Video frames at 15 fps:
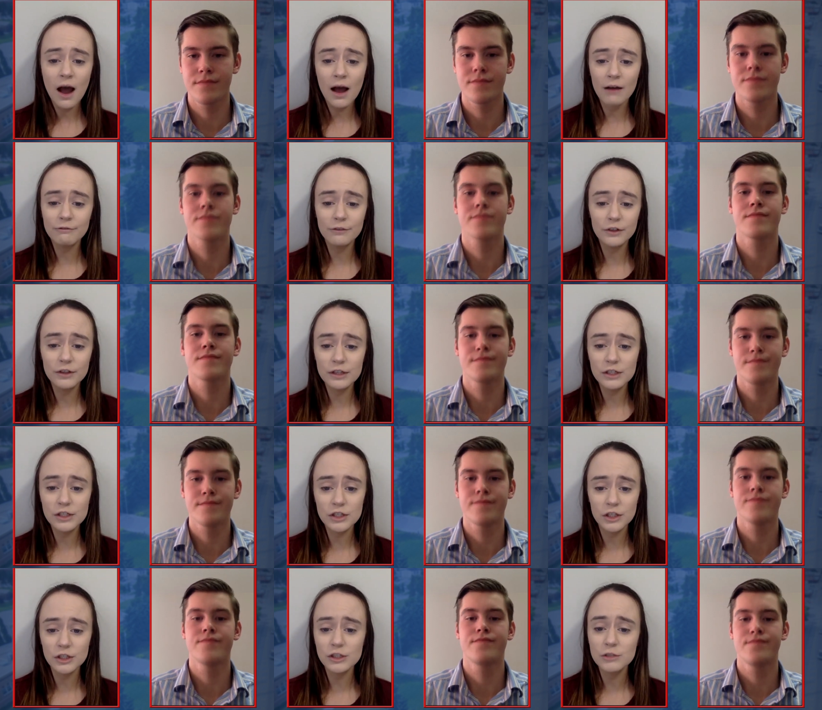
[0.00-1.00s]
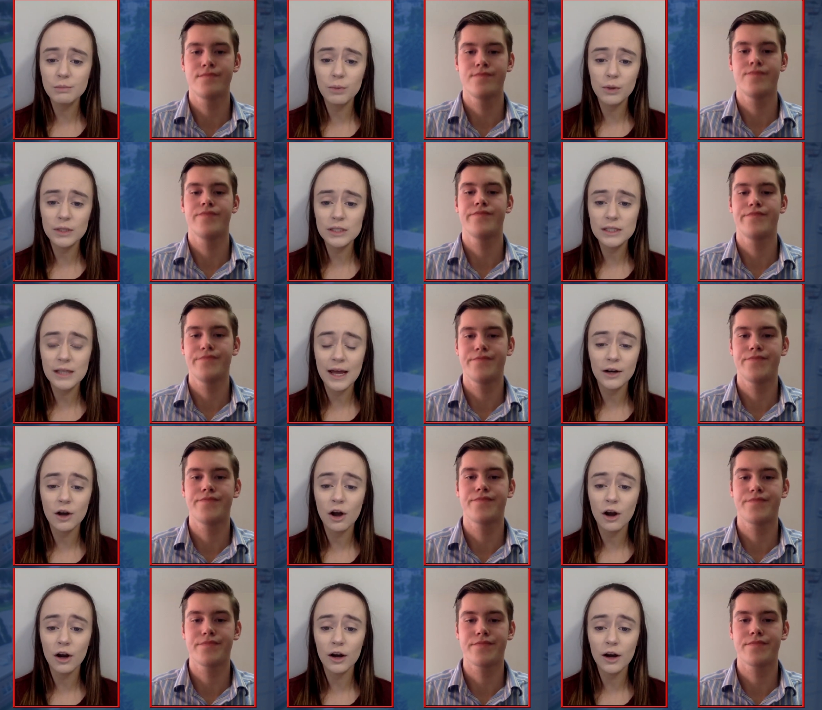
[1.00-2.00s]
Speaker 1: uh, for the certain sports that
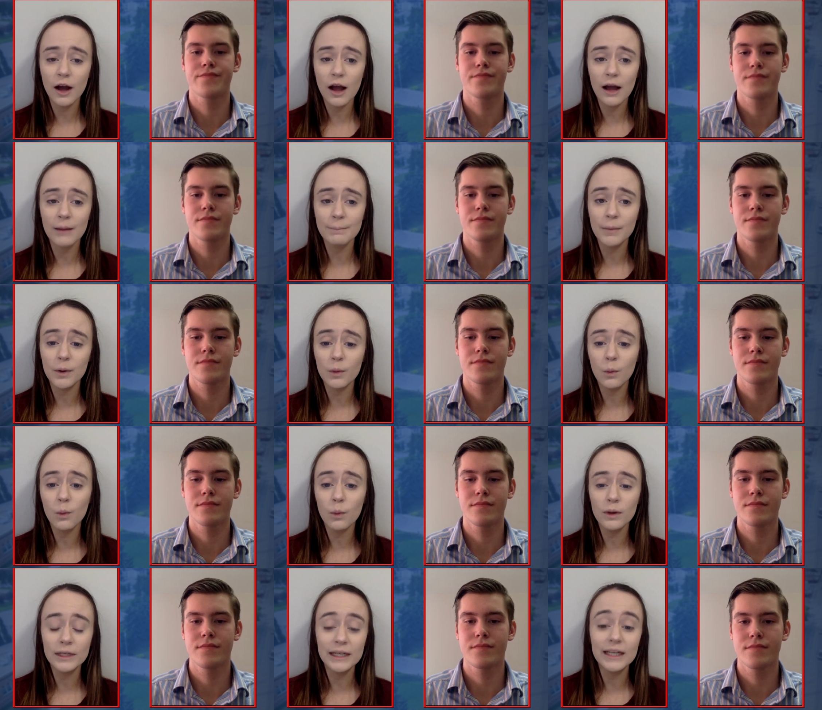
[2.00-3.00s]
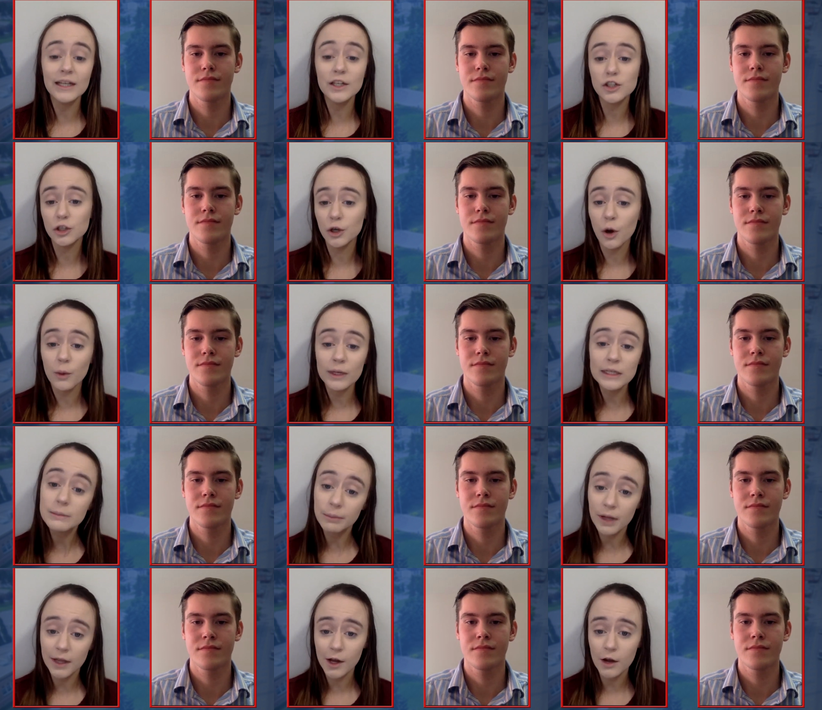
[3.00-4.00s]
are um, needing to go into
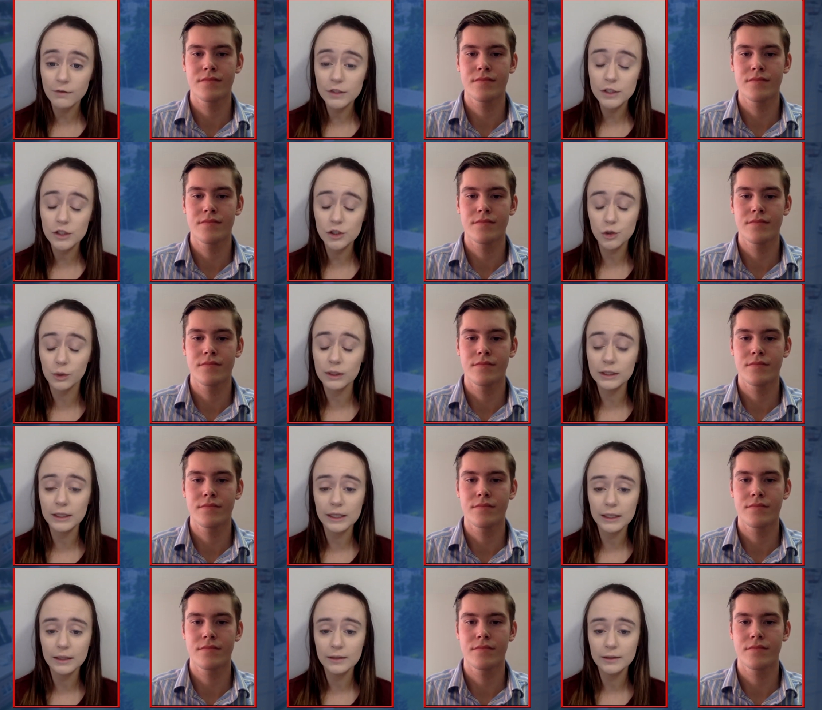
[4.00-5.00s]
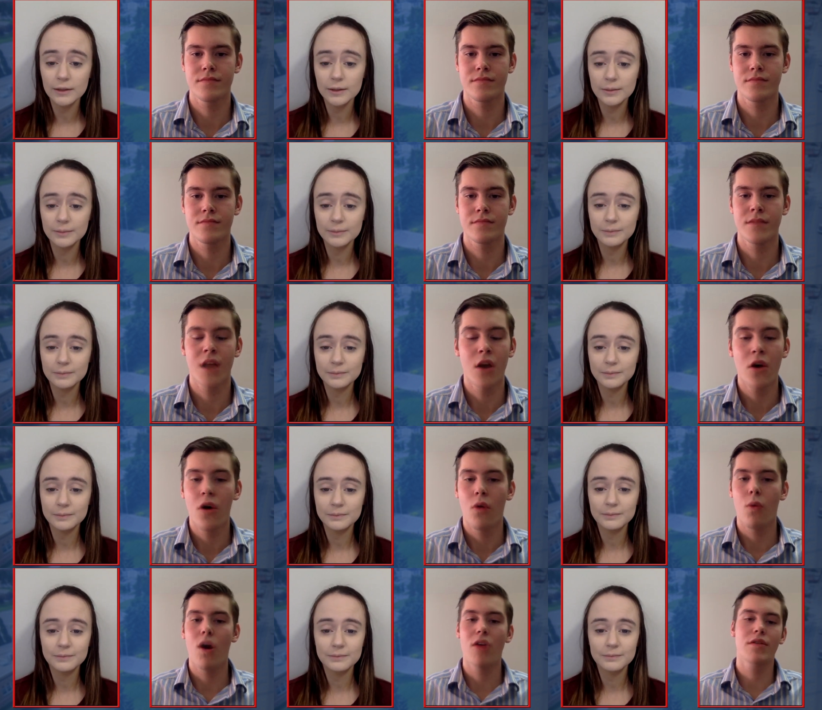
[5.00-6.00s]
playoffs shortly?
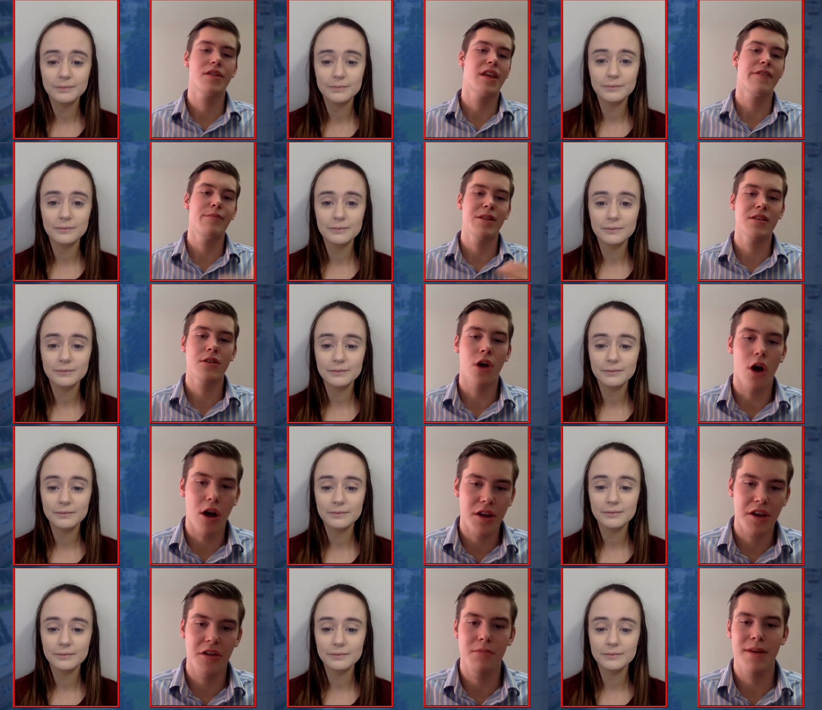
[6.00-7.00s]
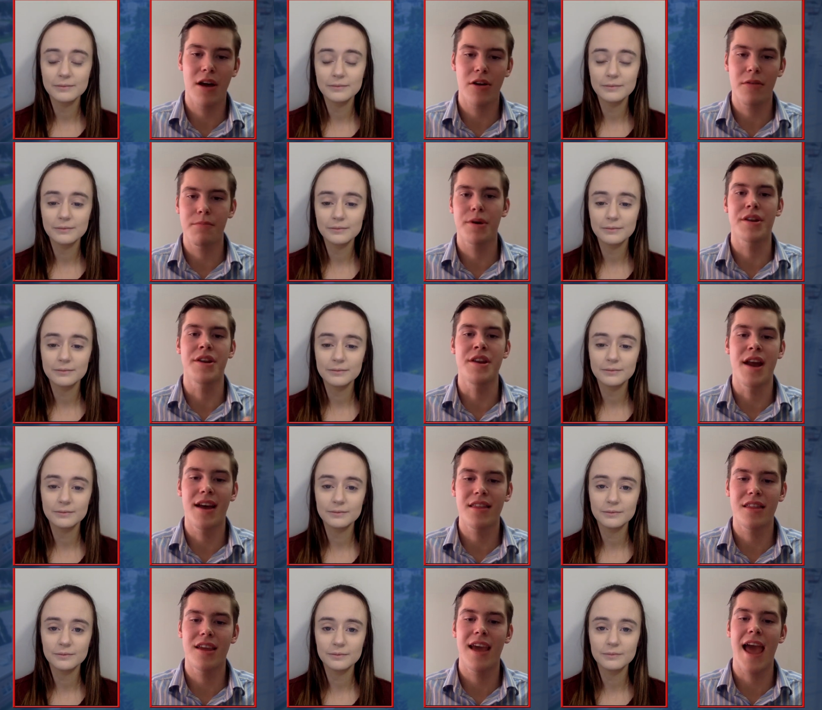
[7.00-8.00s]
Speaker 2: Well, they've been talking about it, but
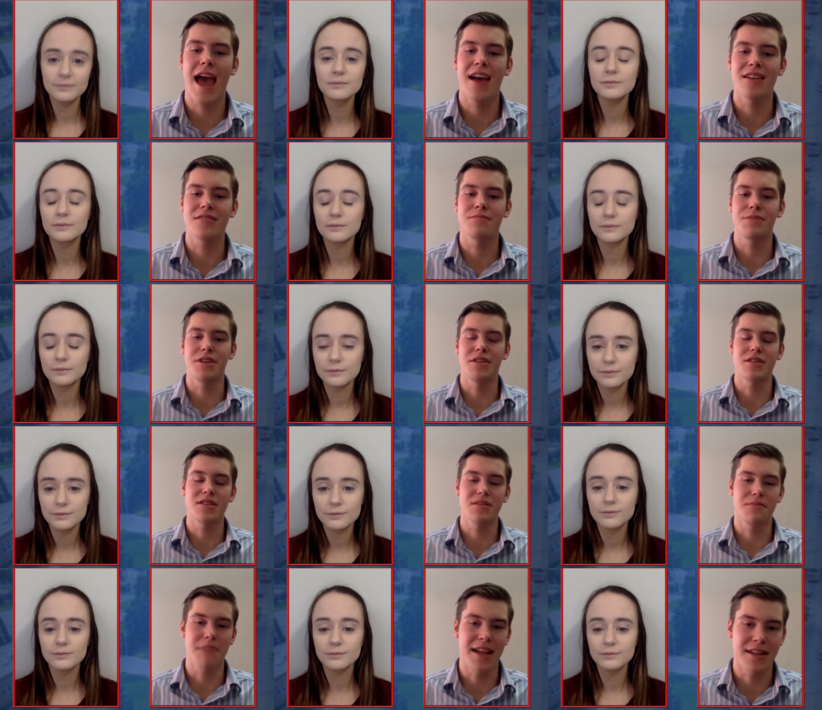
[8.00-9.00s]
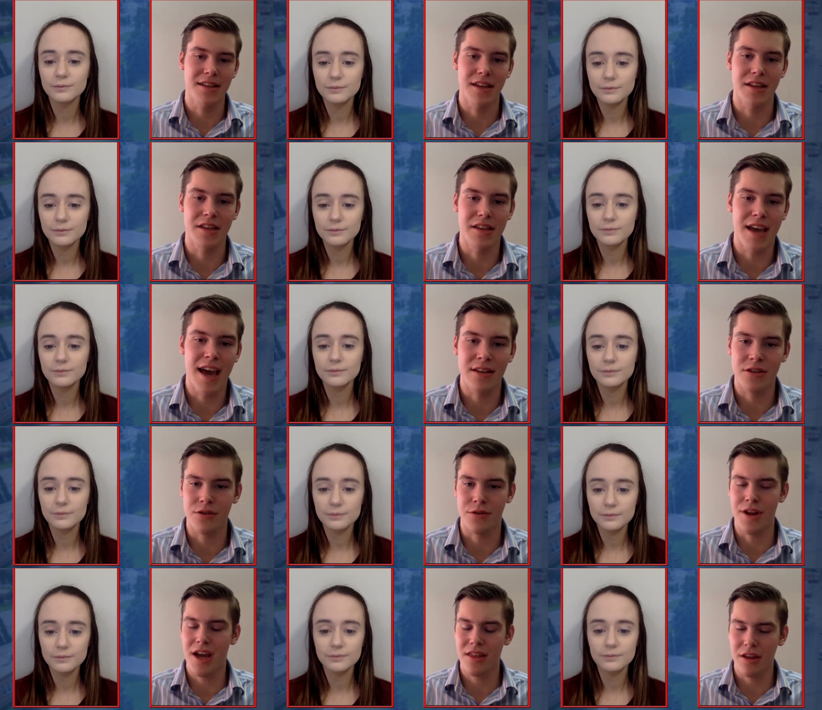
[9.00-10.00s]
nothing has been cemented yet,
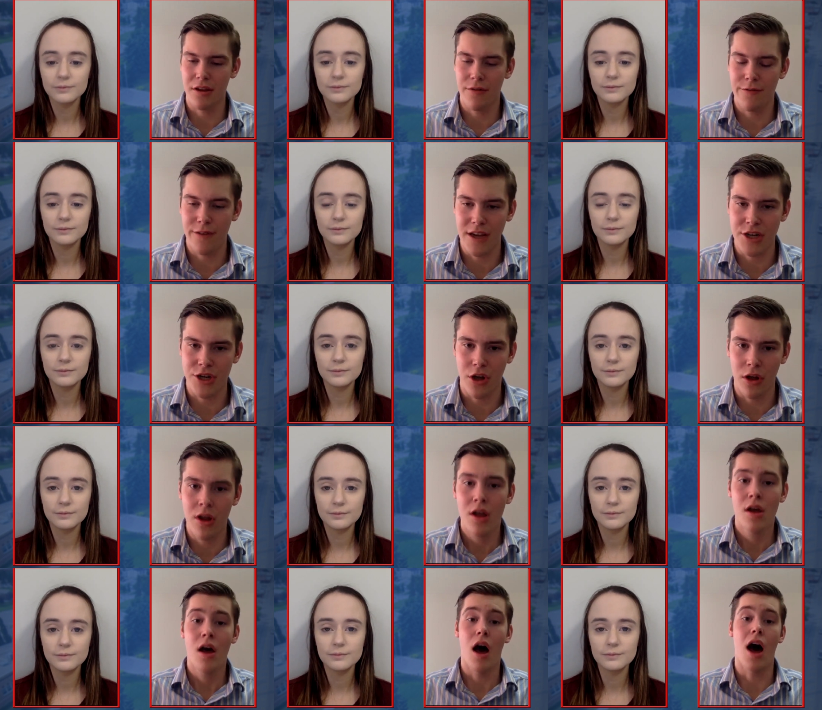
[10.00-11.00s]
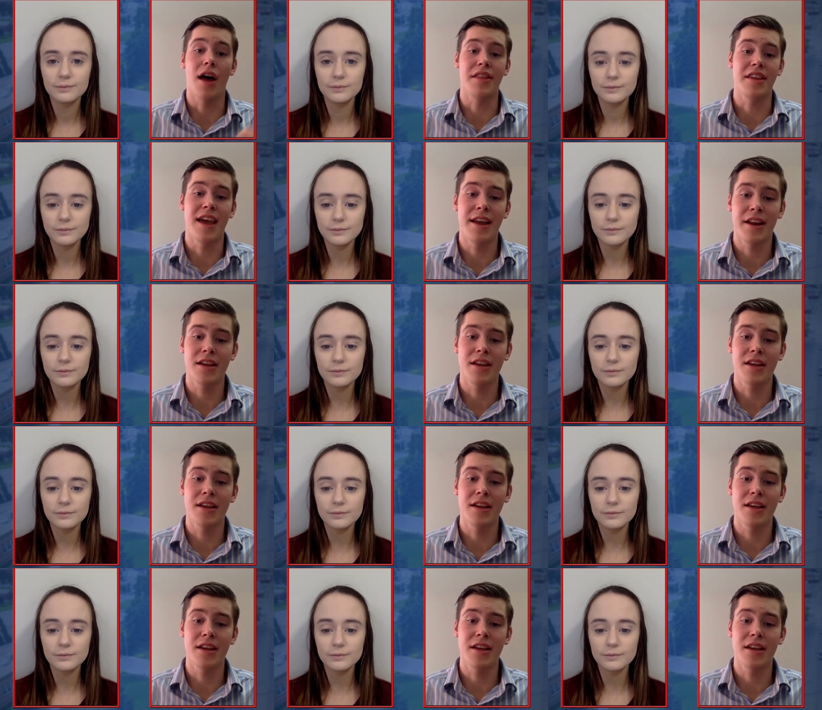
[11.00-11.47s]
so nothing official. Uh, the